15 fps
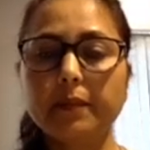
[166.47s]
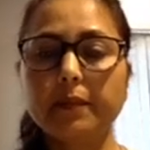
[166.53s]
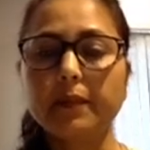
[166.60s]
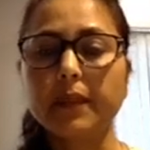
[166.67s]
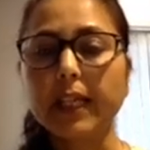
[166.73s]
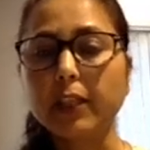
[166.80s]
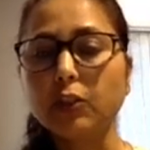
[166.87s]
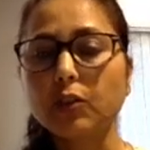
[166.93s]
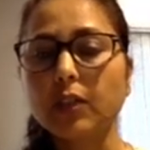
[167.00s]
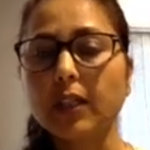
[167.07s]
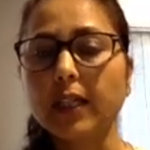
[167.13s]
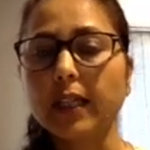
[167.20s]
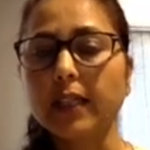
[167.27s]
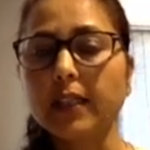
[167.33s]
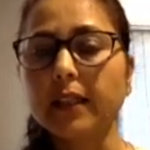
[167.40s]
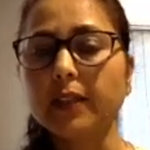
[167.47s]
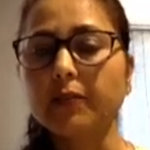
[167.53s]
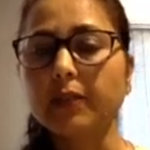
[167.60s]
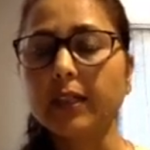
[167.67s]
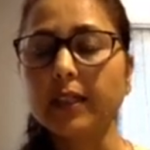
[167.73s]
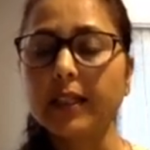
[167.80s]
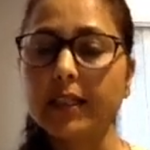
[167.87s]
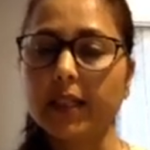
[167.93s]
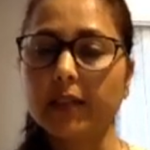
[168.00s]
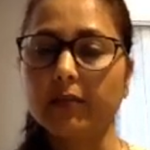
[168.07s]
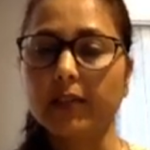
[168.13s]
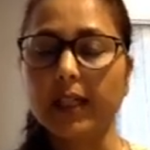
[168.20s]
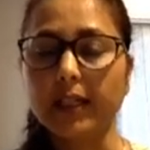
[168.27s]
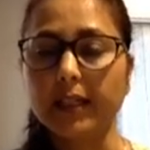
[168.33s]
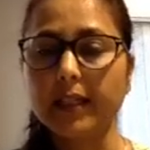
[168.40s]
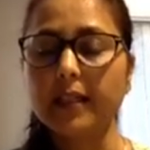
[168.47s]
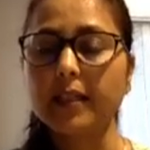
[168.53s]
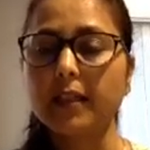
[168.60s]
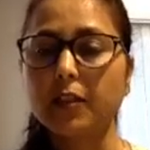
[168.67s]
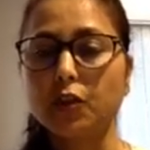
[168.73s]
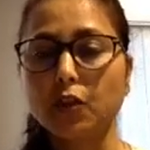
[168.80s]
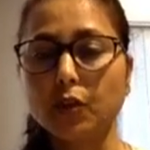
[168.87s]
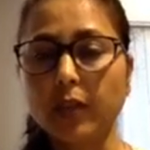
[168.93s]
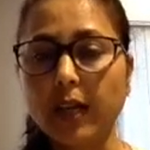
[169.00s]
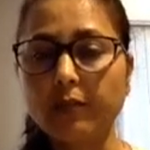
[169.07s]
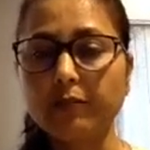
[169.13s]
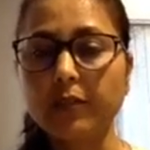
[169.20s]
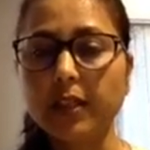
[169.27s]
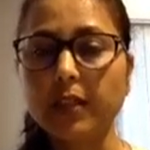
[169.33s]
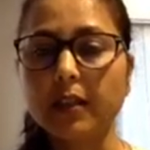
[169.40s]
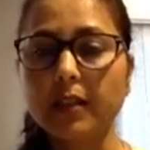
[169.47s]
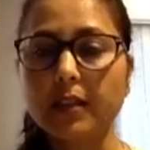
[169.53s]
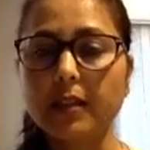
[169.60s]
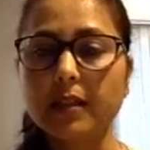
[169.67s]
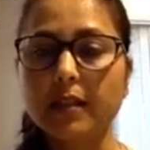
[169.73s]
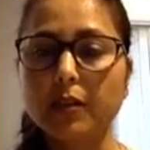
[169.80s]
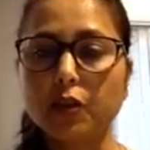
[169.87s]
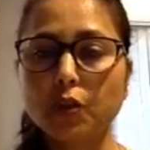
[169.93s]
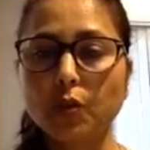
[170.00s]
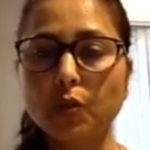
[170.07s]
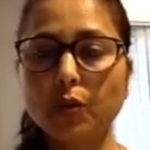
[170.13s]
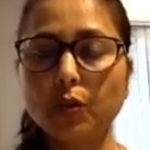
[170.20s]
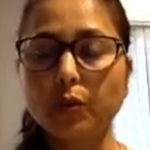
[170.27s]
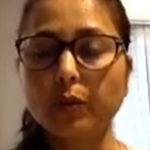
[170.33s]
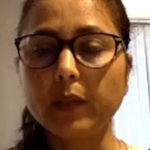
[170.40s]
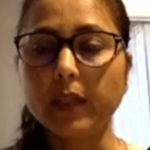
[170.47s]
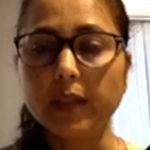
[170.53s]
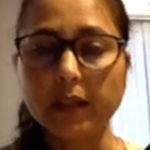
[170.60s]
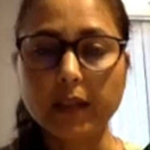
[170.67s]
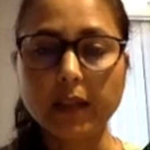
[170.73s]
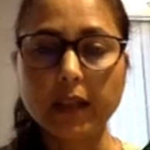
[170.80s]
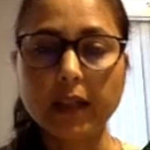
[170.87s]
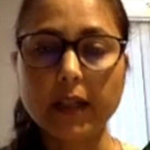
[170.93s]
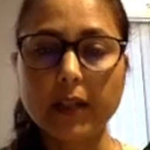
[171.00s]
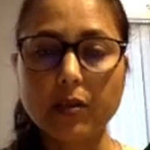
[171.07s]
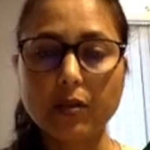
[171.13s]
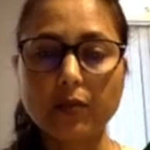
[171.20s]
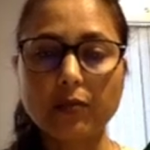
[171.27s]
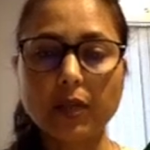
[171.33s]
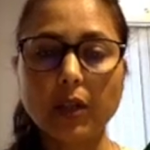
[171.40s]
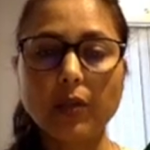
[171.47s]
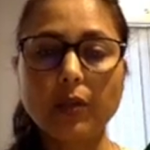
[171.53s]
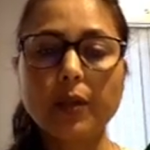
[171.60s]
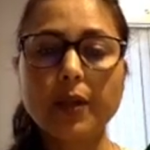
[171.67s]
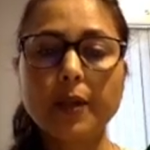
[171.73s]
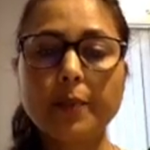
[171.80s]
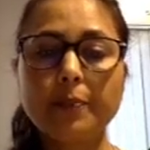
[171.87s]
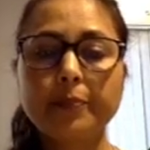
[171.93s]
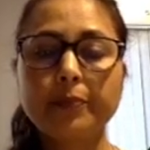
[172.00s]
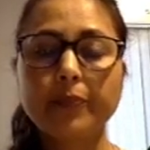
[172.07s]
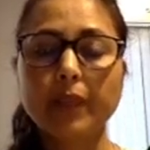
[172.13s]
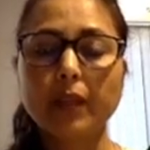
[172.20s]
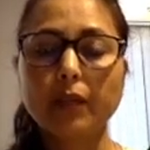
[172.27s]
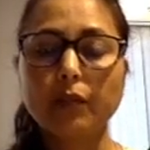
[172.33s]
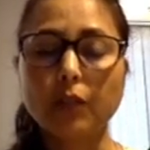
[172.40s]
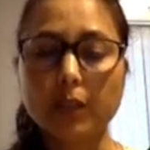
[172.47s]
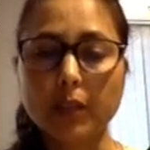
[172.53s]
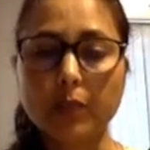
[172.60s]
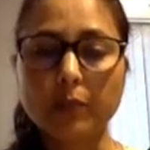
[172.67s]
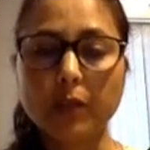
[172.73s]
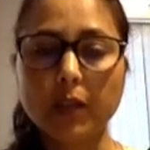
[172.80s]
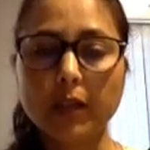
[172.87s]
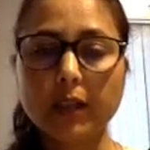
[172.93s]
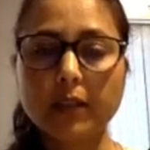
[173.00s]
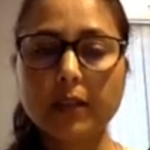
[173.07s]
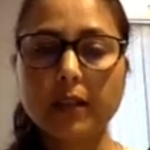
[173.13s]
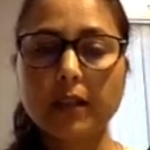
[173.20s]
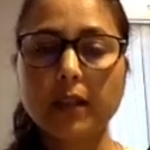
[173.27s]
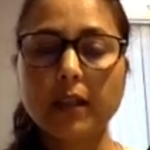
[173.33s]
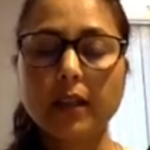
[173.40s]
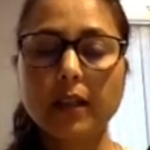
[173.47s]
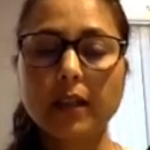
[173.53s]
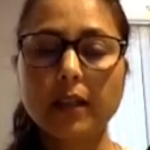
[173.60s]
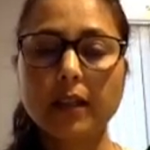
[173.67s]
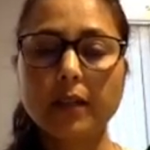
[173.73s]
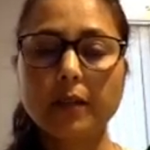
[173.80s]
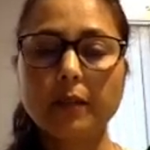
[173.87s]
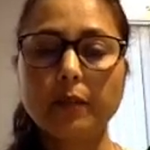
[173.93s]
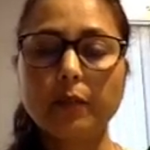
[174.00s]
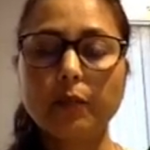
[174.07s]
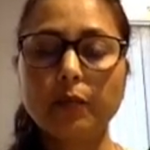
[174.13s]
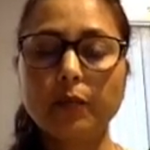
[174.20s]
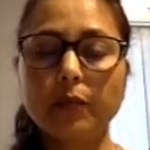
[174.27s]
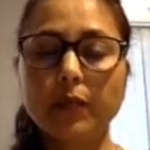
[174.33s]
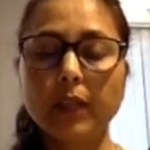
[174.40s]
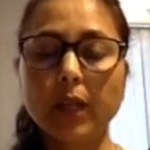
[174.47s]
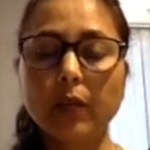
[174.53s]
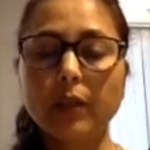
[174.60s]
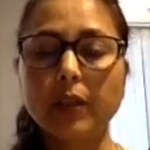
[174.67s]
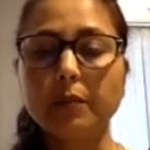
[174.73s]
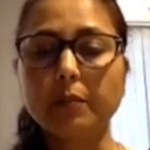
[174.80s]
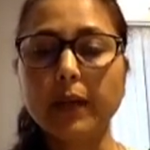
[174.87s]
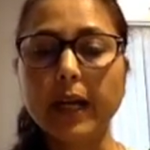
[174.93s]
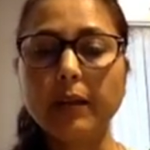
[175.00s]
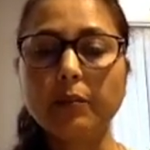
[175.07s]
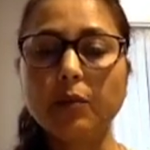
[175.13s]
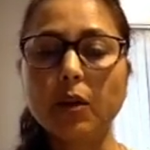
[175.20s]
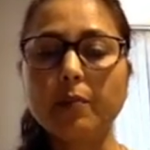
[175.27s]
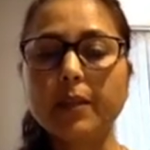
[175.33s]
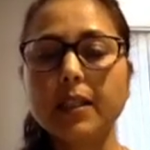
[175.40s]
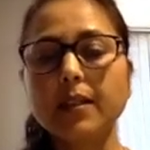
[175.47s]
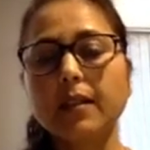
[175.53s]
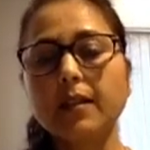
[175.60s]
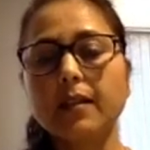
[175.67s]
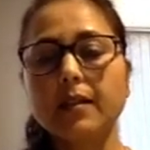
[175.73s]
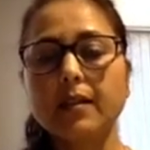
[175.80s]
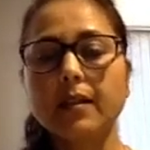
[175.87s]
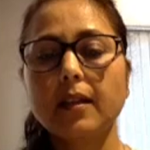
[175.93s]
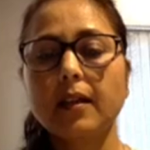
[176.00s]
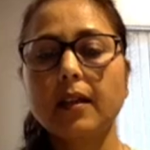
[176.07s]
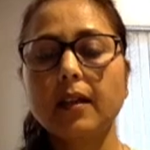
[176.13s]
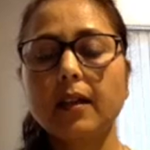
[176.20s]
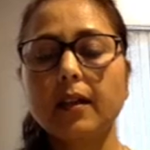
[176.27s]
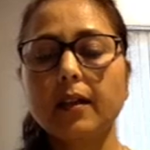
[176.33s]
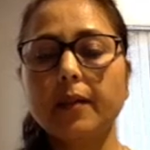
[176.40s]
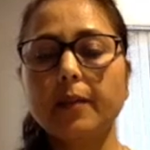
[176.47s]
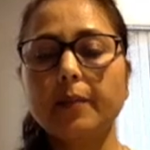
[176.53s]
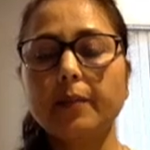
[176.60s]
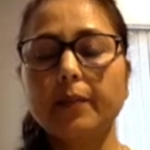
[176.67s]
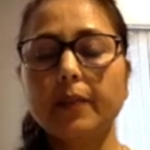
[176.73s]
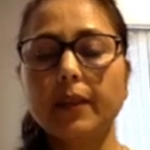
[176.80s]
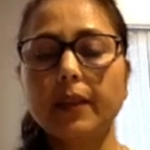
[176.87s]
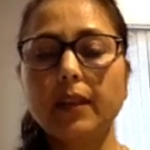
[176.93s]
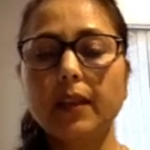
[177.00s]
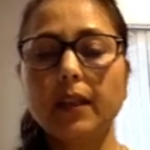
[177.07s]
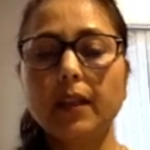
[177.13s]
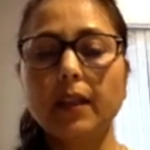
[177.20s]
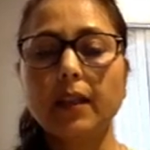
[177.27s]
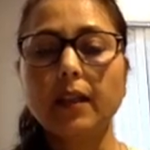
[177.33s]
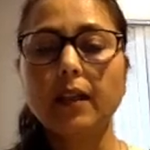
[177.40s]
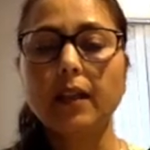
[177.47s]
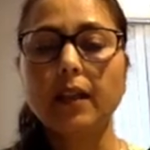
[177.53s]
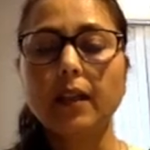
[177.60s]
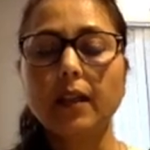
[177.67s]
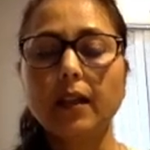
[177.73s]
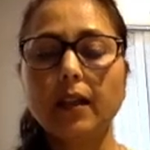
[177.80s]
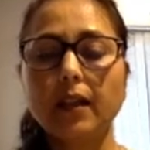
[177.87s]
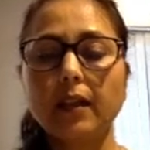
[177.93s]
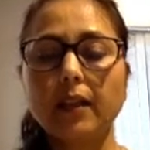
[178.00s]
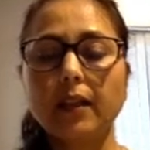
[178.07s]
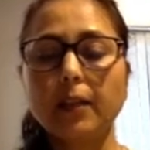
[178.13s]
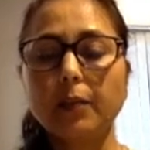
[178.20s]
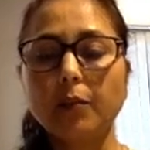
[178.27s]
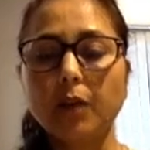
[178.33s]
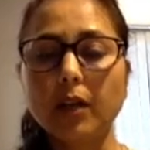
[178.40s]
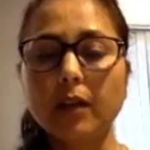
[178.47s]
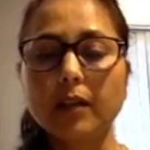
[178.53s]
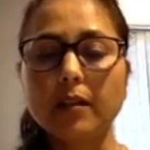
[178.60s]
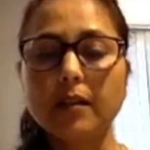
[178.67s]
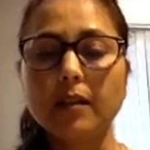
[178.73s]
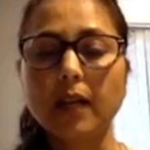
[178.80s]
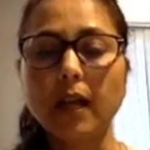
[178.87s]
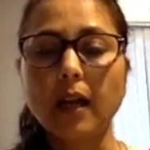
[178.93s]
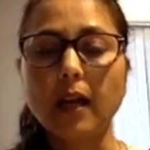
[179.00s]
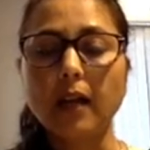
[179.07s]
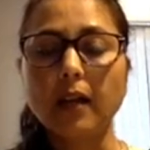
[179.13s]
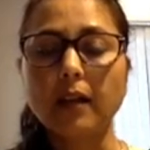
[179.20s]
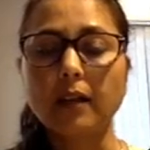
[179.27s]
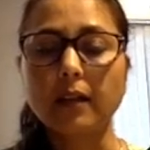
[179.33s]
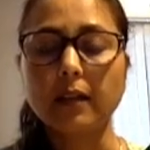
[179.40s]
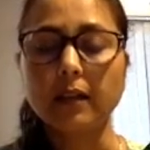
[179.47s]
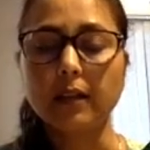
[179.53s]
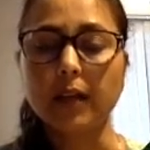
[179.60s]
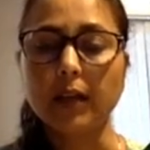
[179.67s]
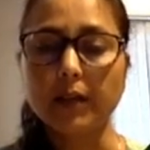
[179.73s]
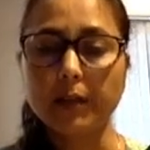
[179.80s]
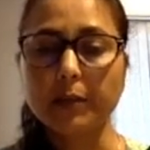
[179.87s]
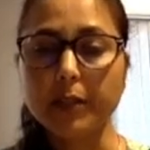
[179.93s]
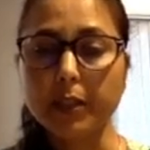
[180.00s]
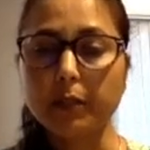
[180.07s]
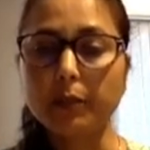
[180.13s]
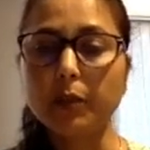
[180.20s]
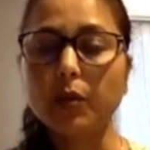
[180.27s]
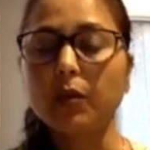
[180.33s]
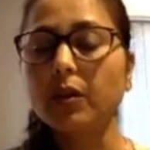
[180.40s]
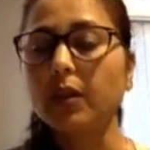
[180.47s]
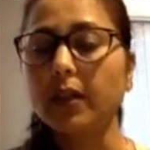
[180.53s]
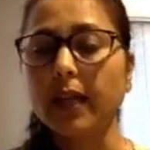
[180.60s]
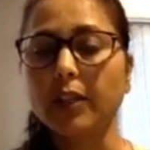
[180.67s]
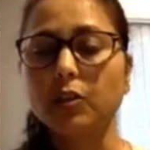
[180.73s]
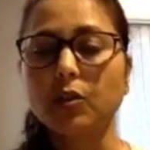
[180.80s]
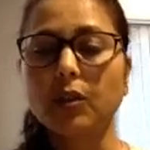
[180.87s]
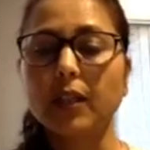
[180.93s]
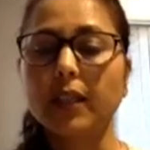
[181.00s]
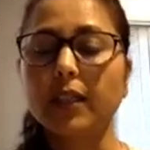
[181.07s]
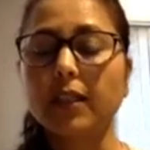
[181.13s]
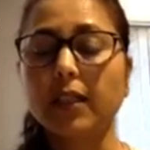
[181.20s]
natural health and fitness and wellness. The geography is shown to be India as of now for this product. Now their brand promise is their products are 100% pure, natural and